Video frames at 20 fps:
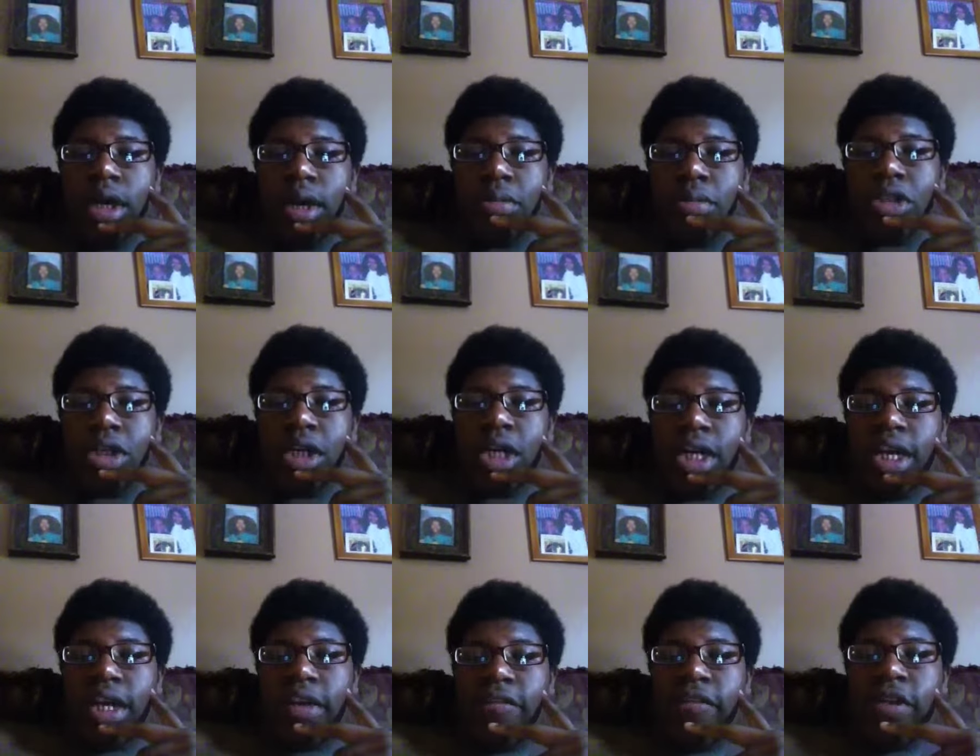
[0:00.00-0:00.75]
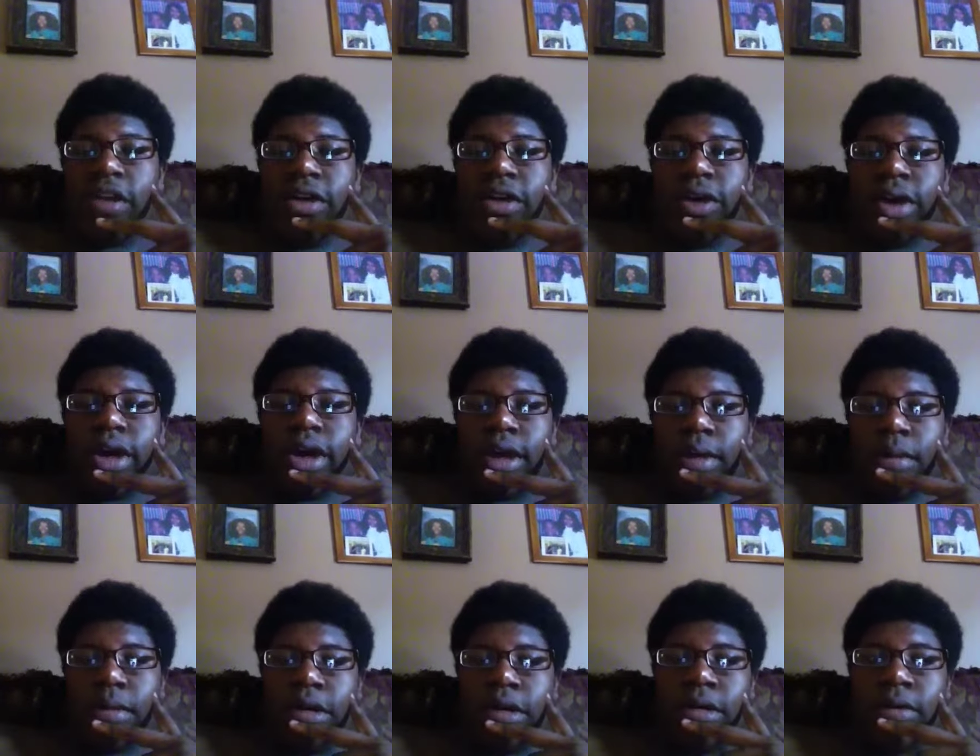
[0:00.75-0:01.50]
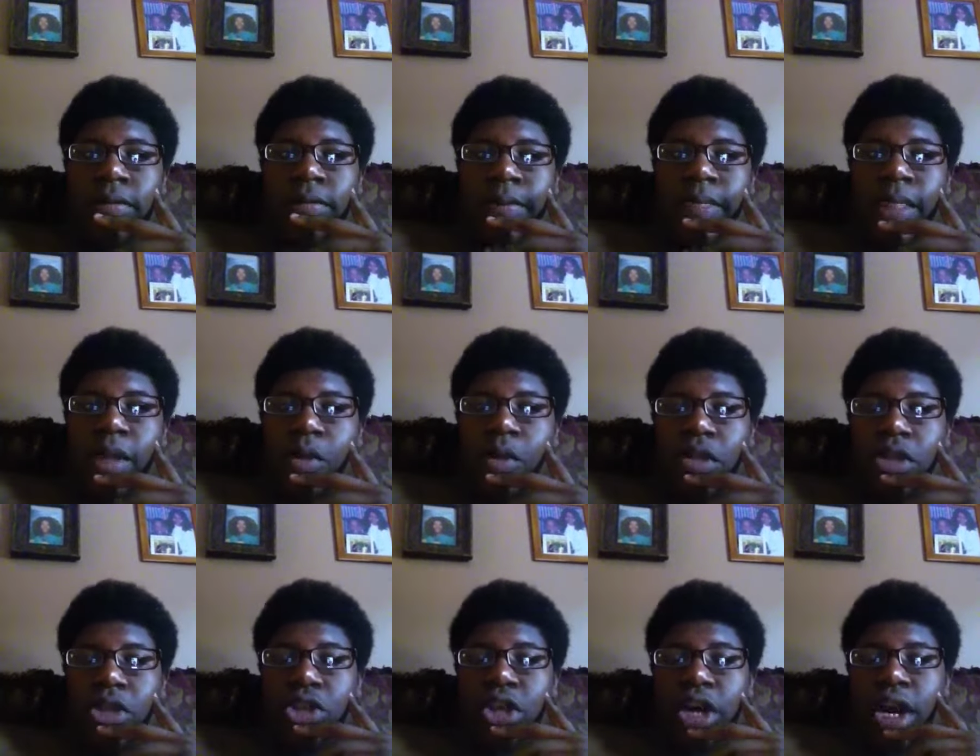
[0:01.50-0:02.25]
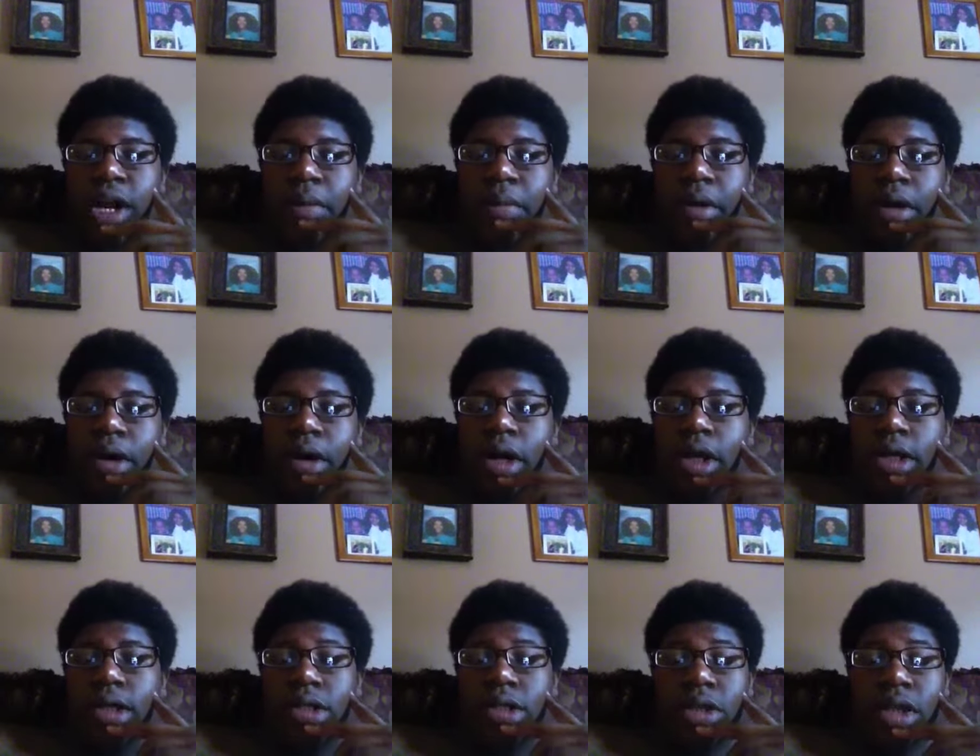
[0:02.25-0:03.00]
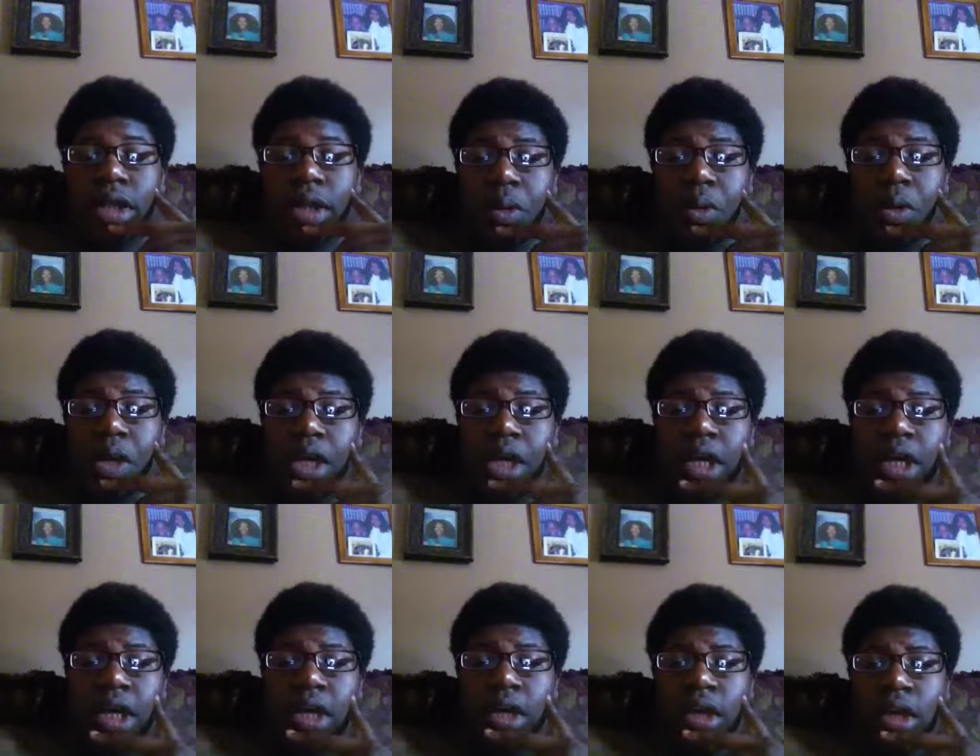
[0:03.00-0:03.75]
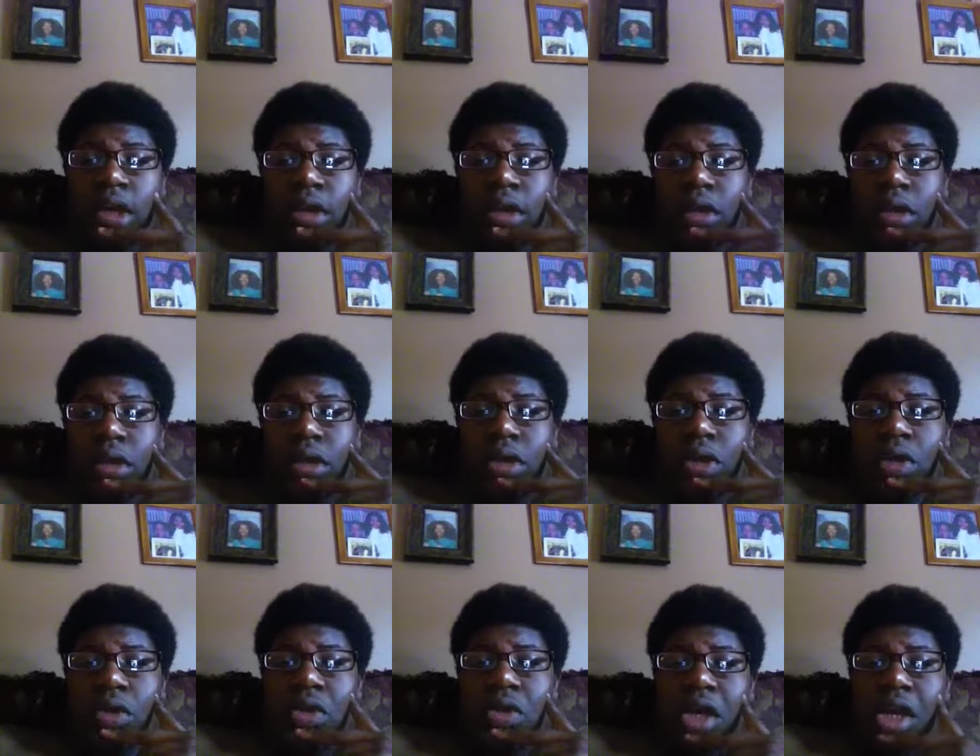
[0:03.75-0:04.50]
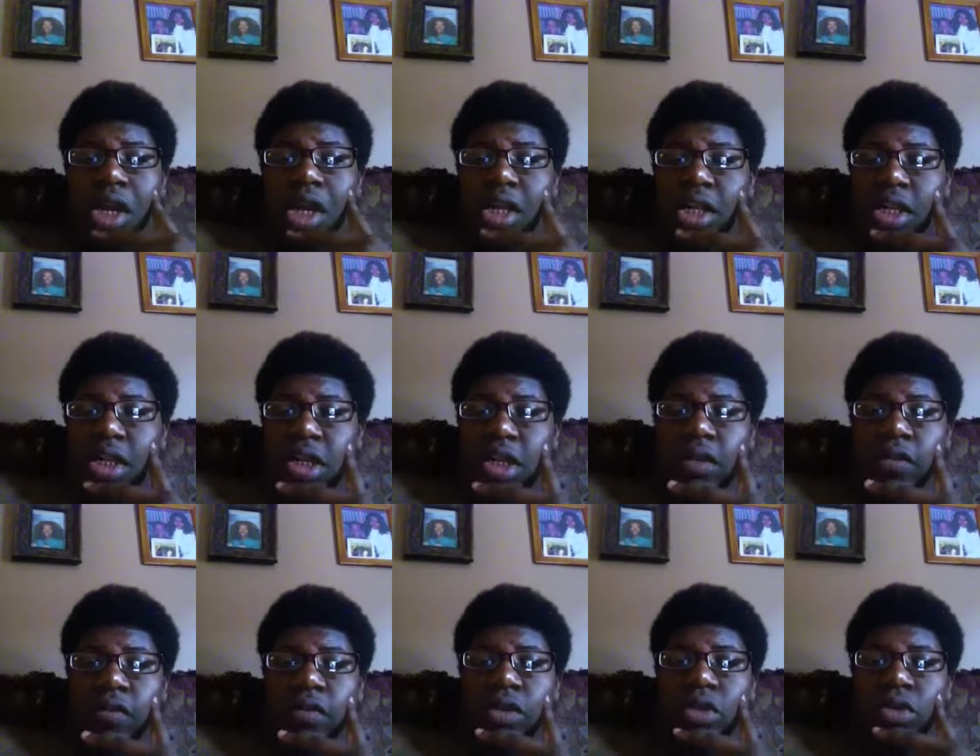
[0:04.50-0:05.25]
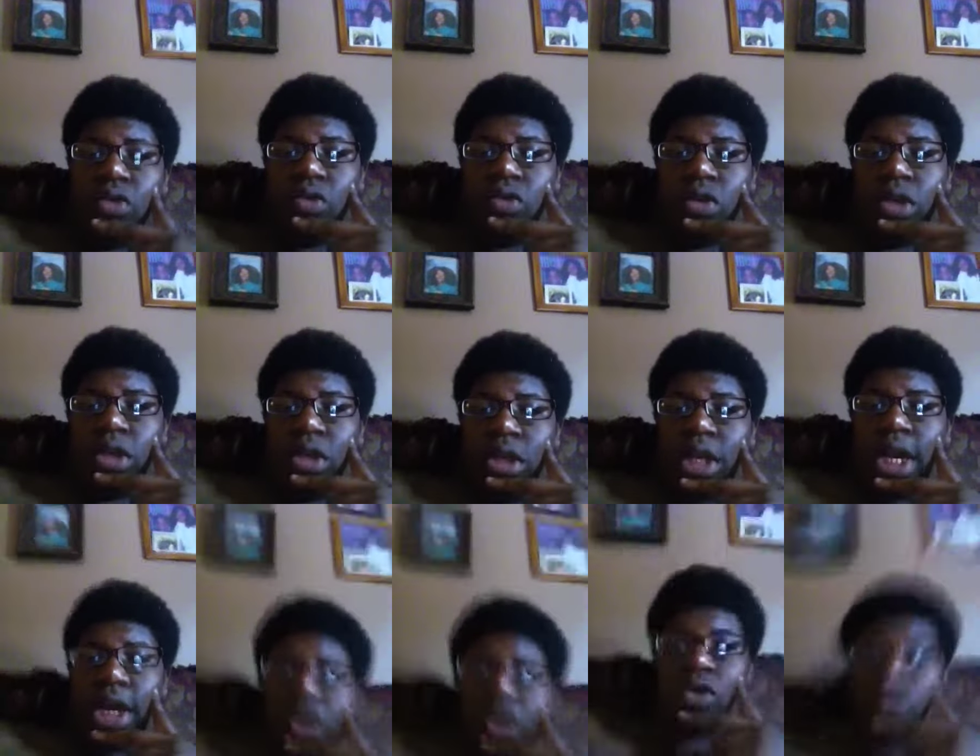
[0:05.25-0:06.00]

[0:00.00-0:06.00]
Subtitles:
I'm trying to get a video camera with a tripod so that way, you get a clearer view and not